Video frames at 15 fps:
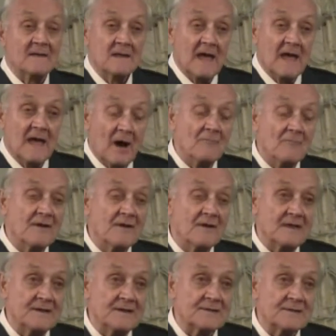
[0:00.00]
and that,
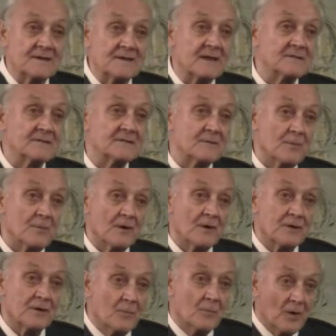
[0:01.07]
on release, it
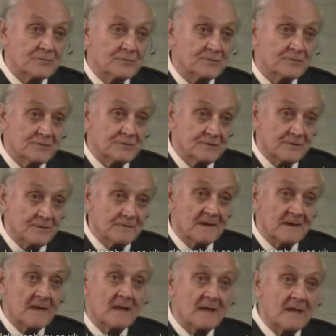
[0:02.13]
does the work you want to
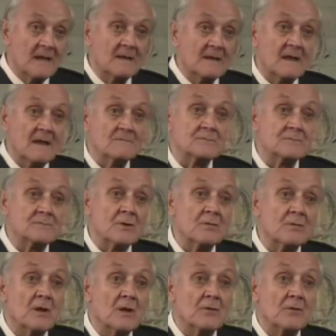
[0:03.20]
do.
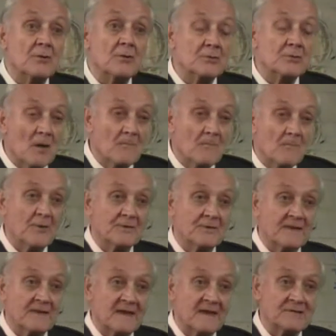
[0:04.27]
So you
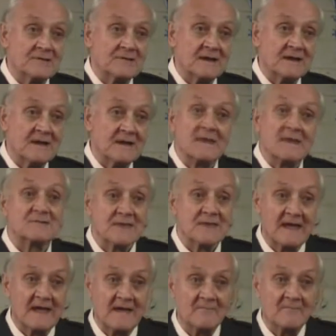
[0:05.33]
don't put the
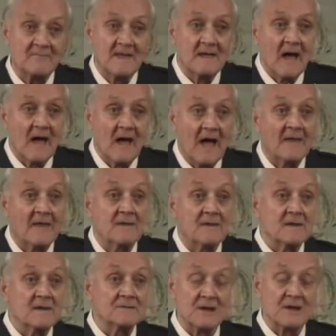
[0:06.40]
energy in, it's there,
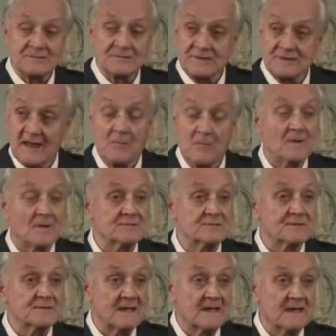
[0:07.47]
and it just
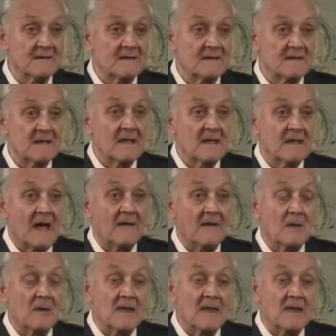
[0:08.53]
takes what's there.